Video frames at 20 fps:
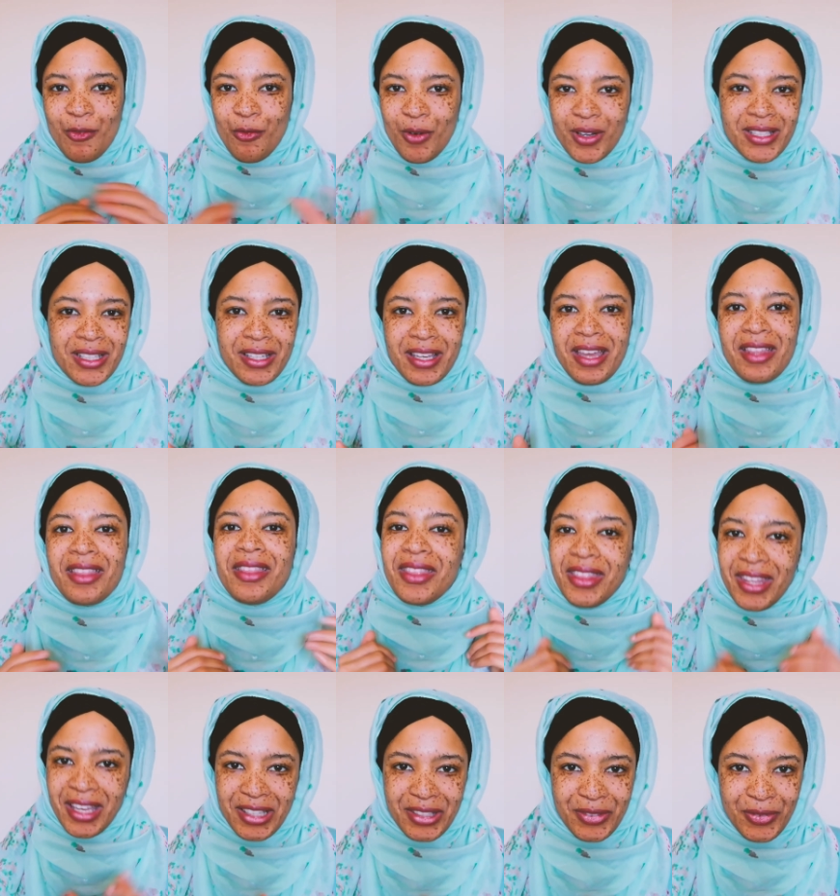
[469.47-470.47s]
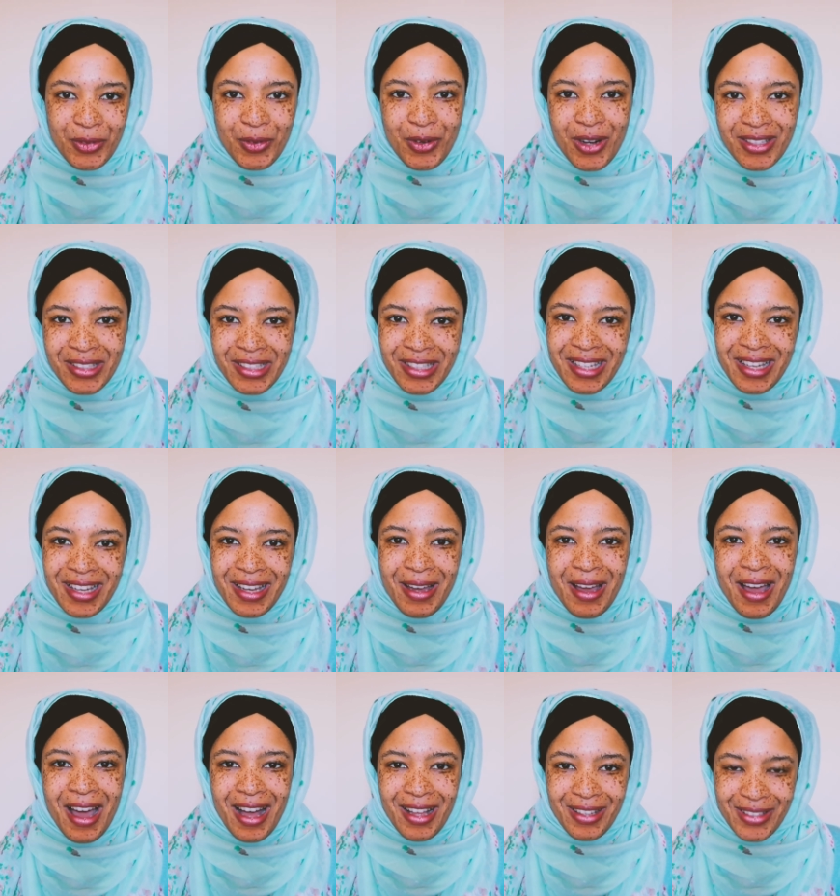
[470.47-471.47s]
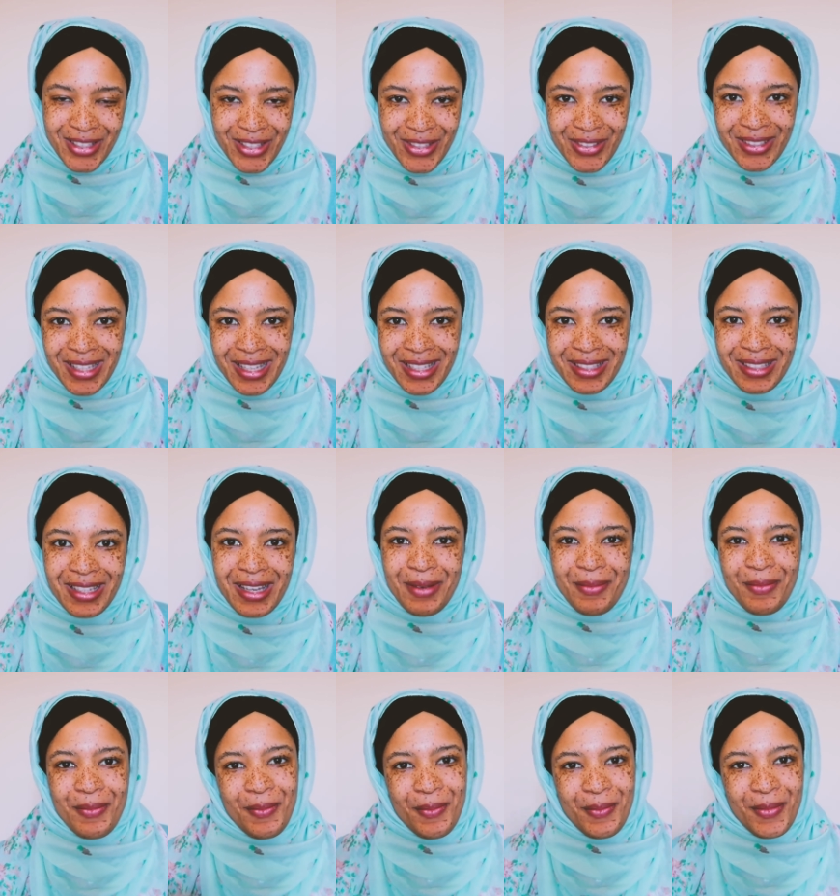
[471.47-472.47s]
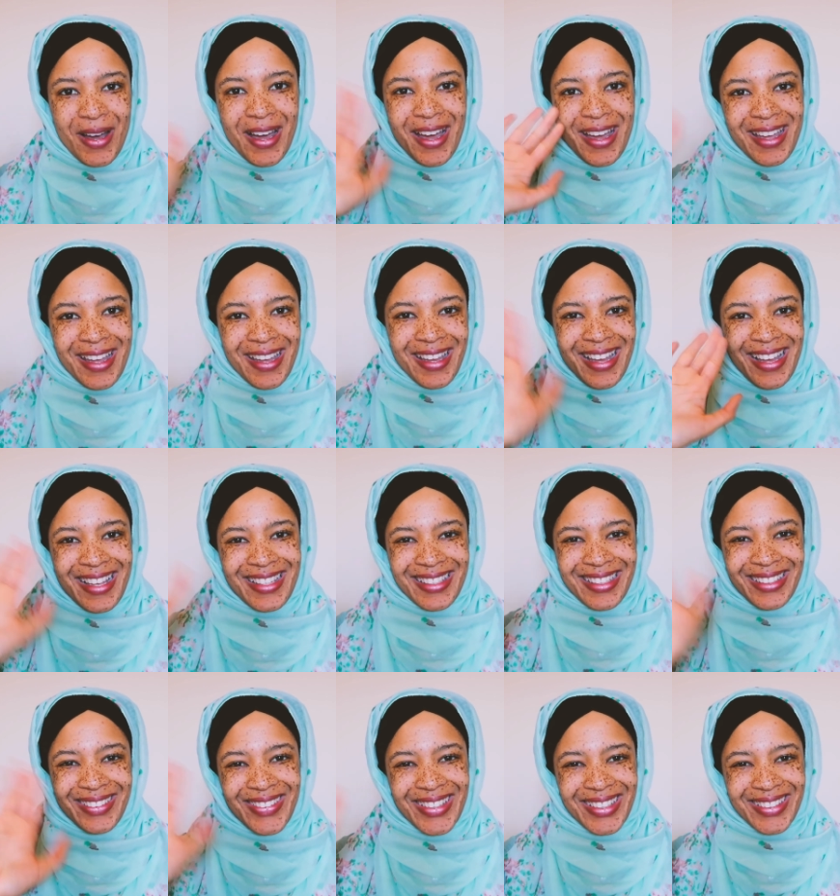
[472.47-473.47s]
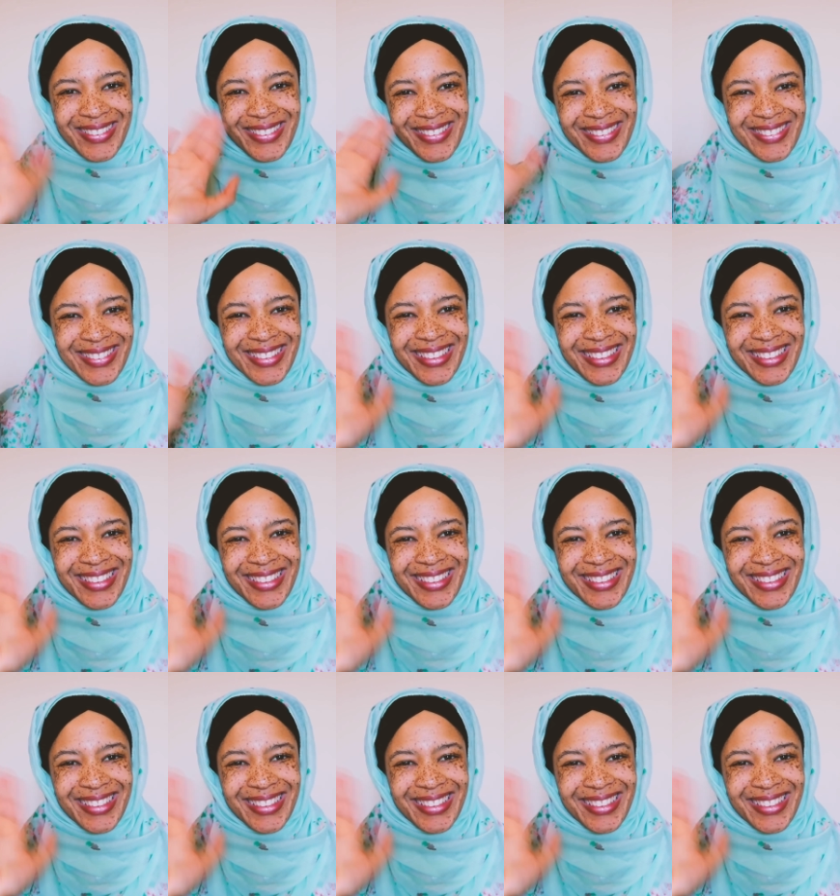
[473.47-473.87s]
Once again, thanks for watching. I'll see you next time. Bye. Hasta luego.